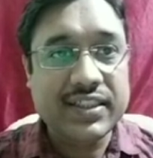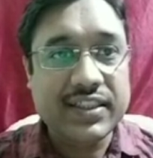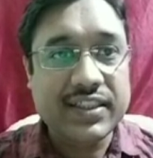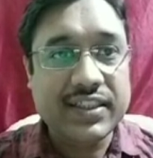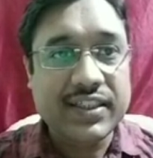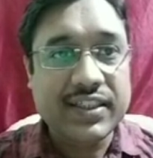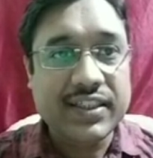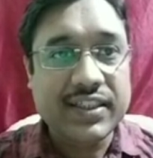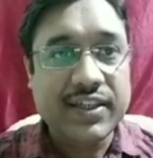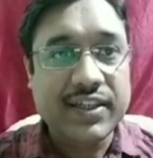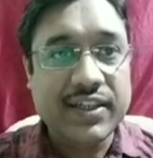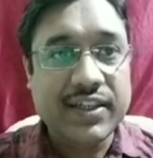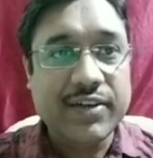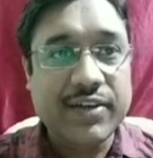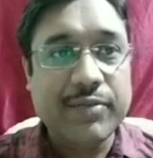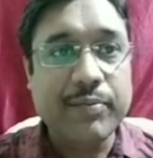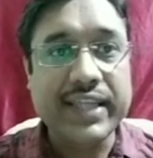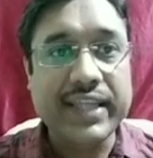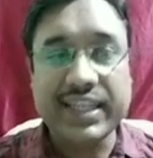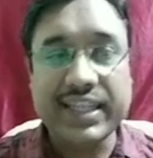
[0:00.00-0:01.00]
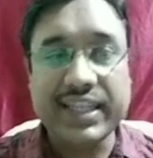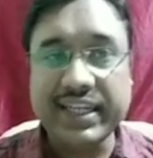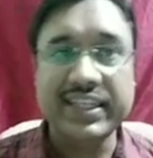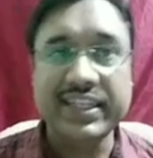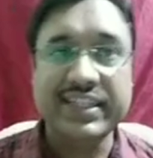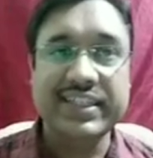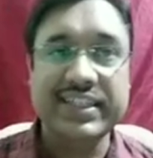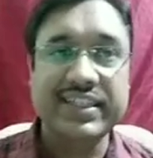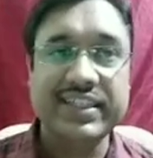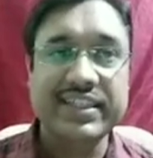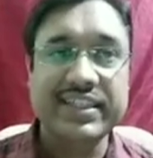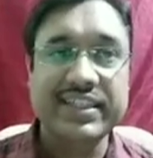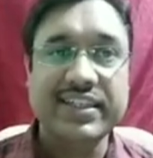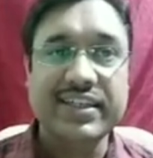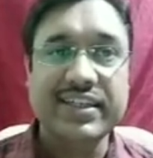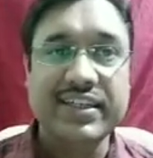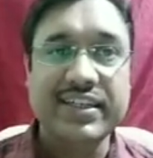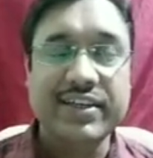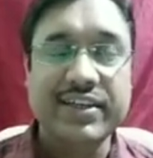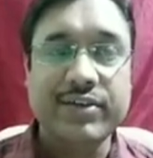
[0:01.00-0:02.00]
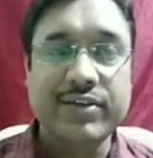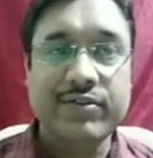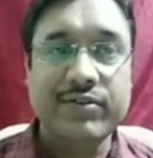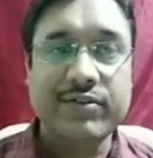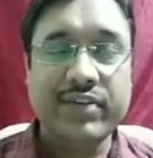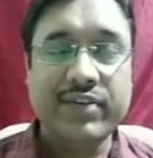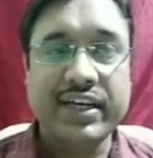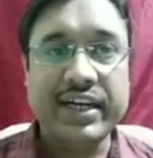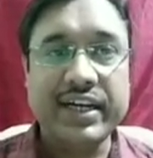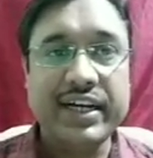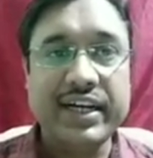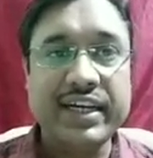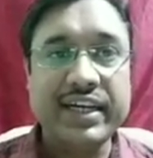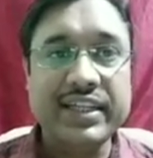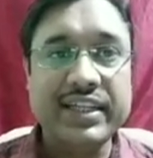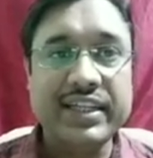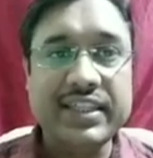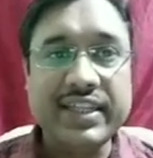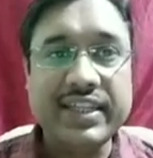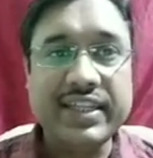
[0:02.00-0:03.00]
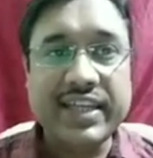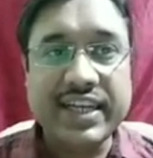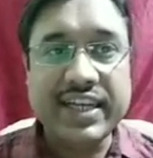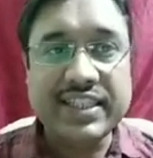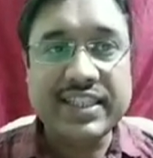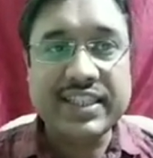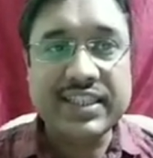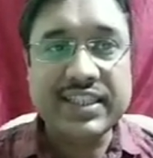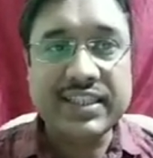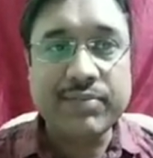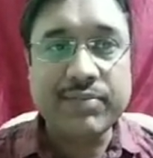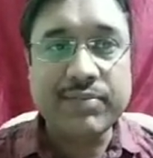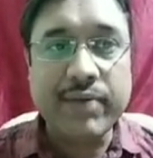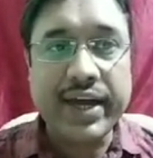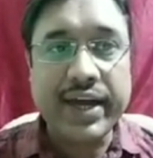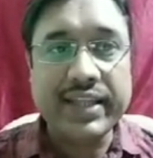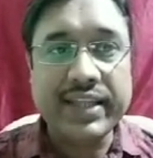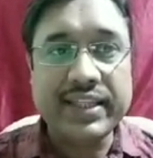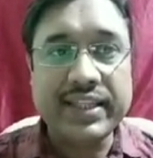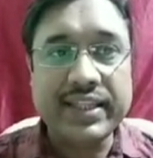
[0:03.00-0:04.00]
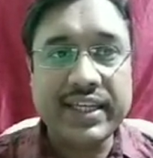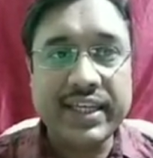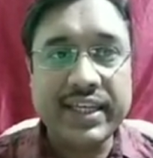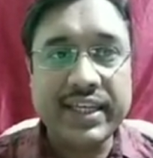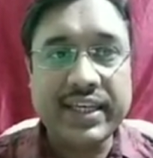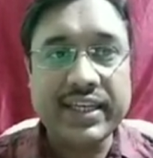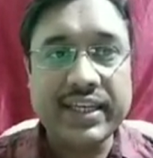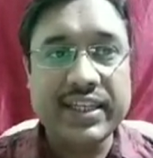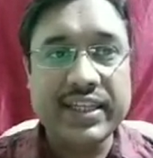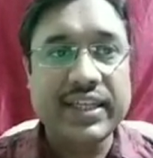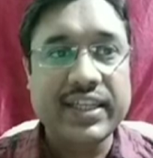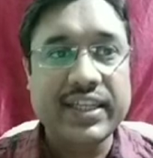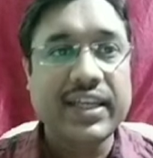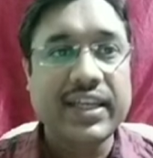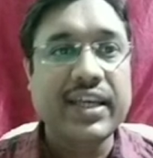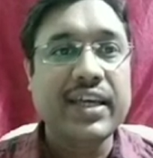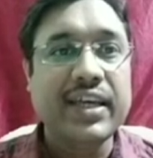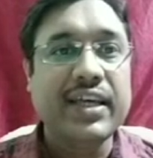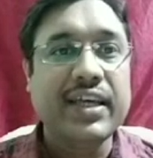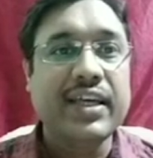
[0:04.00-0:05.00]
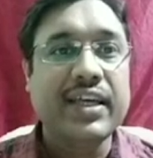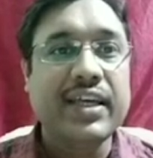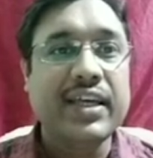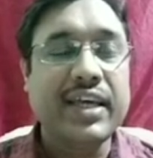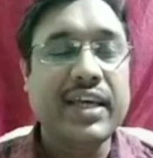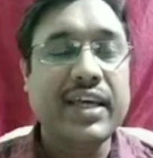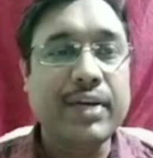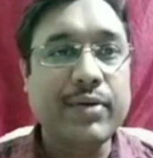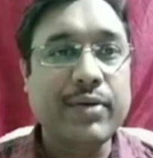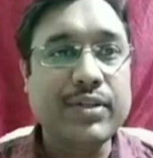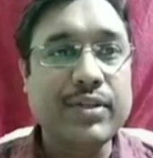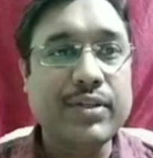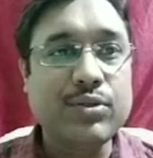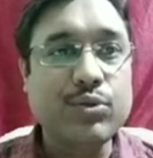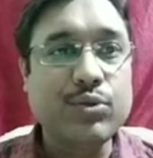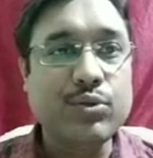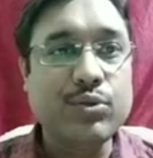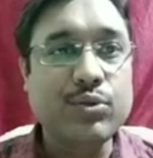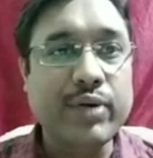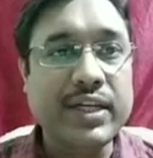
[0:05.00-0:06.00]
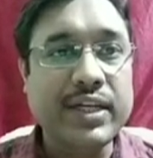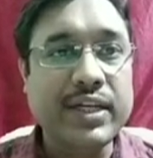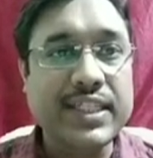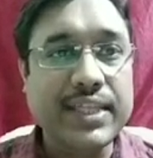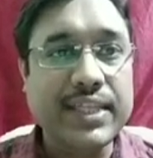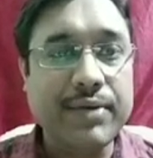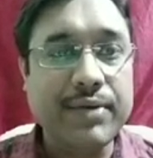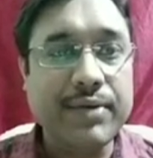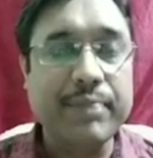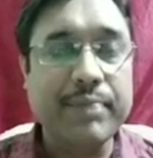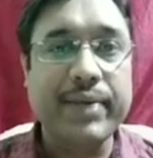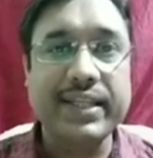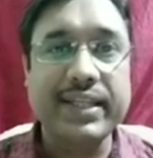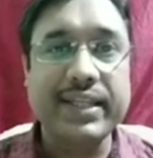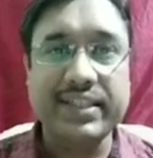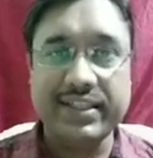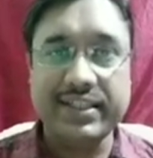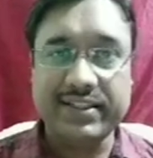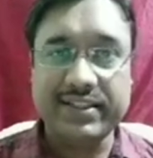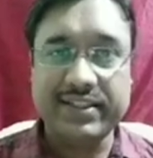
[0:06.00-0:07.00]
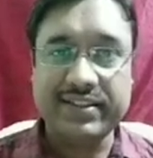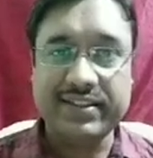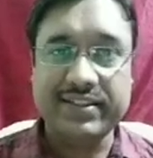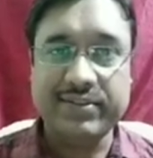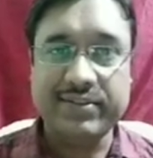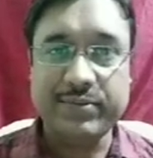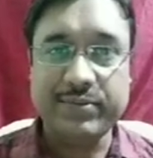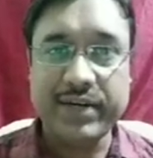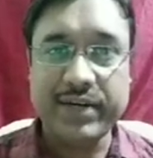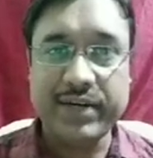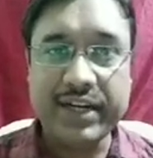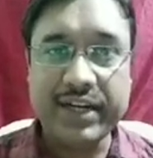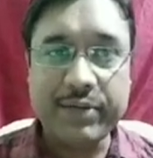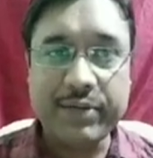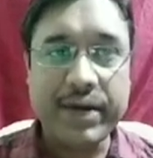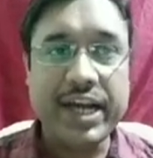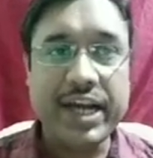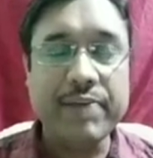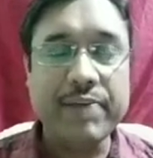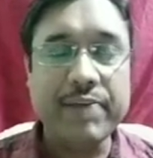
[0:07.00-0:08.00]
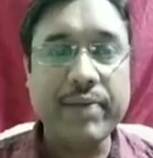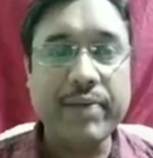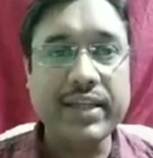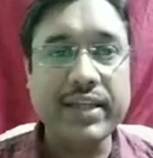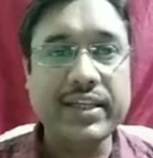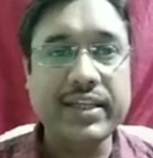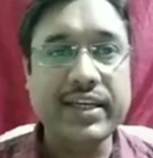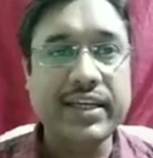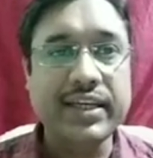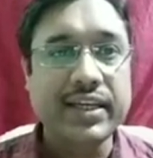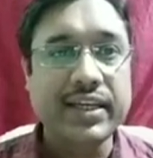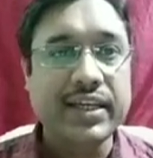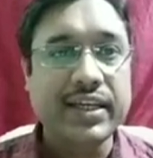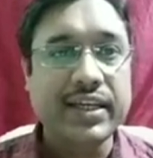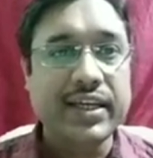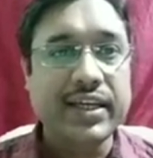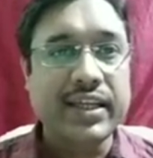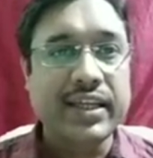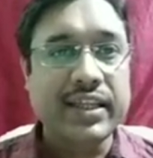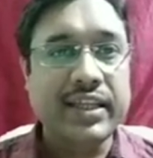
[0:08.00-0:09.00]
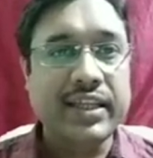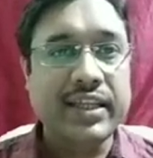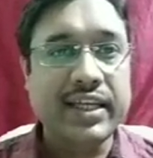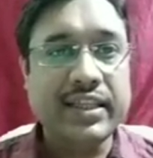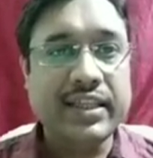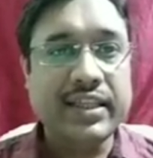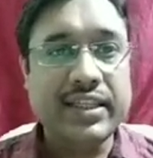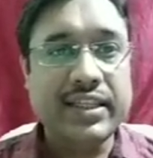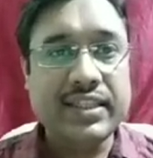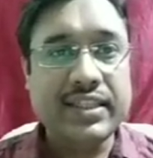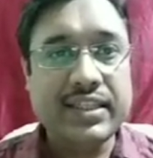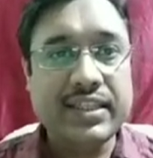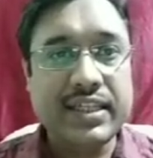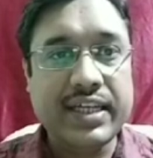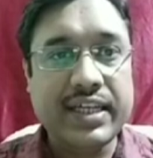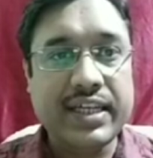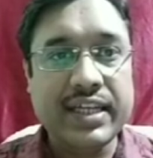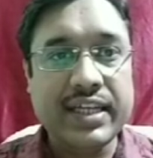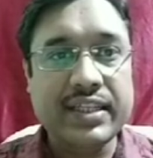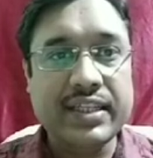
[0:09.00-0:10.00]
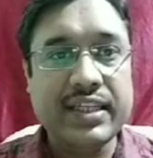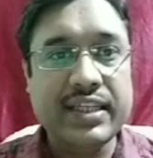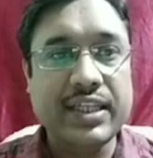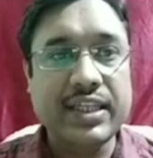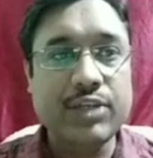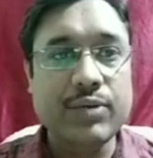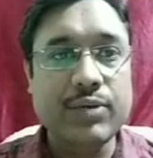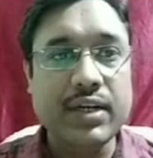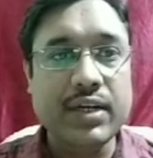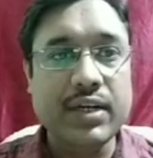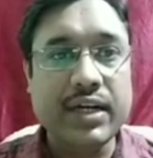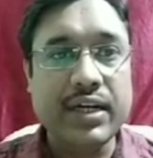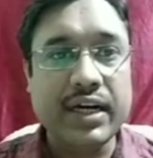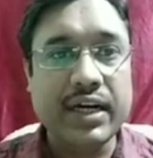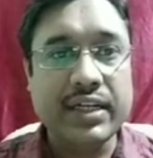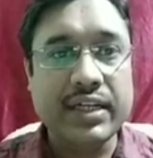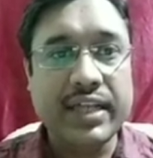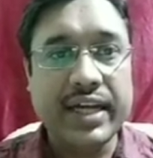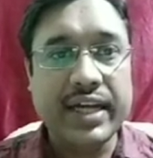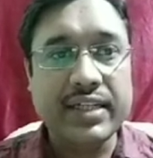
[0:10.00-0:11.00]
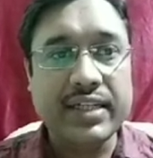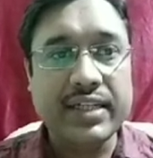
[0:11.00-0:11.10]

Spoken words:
by 3, we are getting 3x by 3 equals to 27 by 3. We are dividing by 3, then this 3 and 3 you will cut, that